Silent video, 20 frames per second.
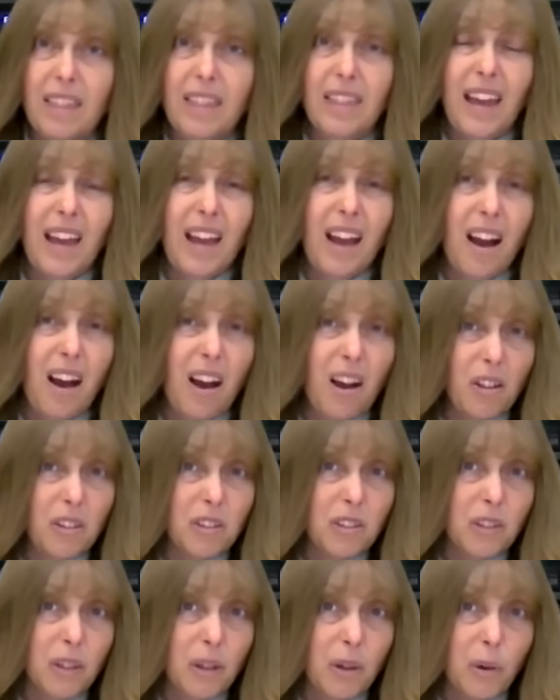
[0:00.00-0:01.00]
That
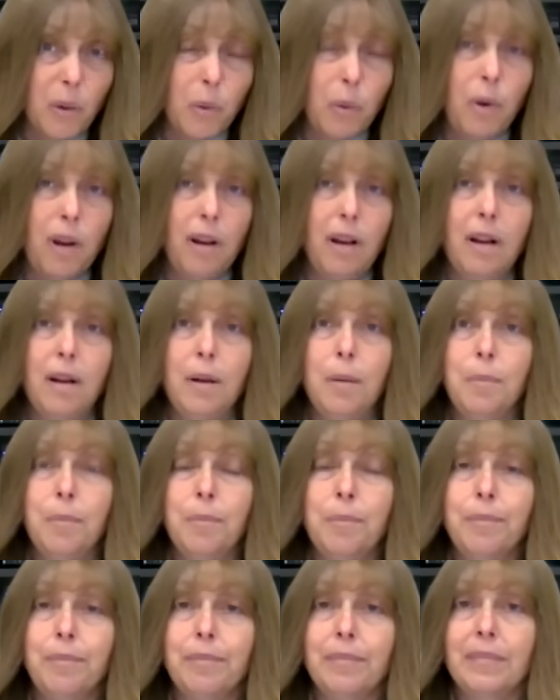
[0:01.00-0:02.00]
also
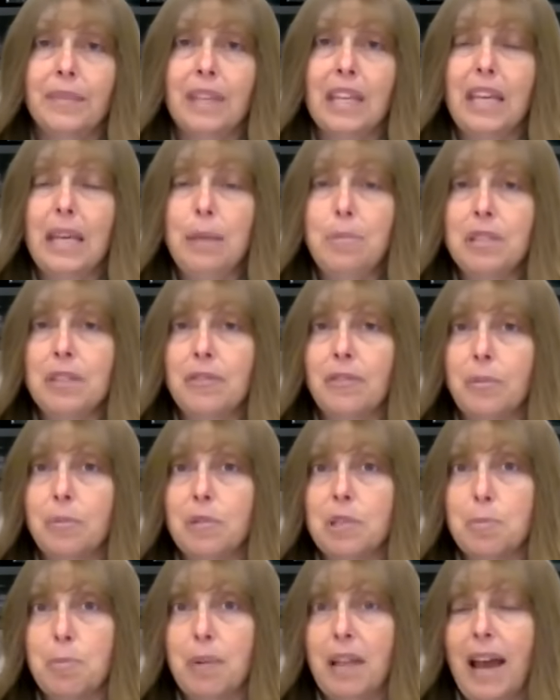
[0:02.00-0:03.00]
keeps it
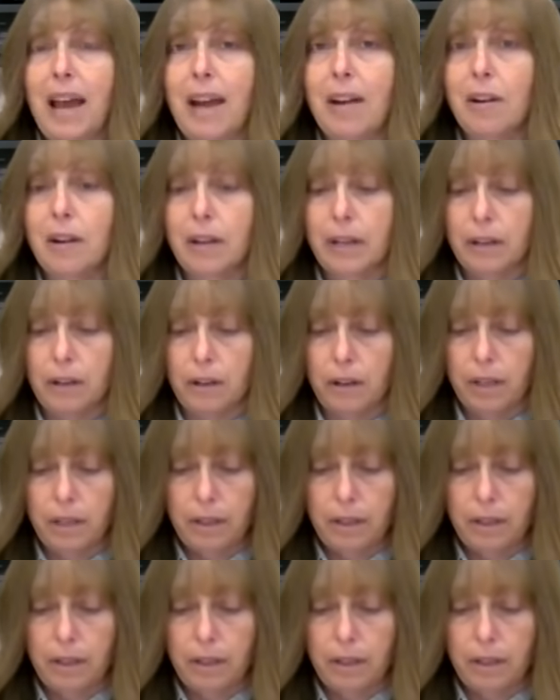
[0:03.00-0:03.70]
from splattering in your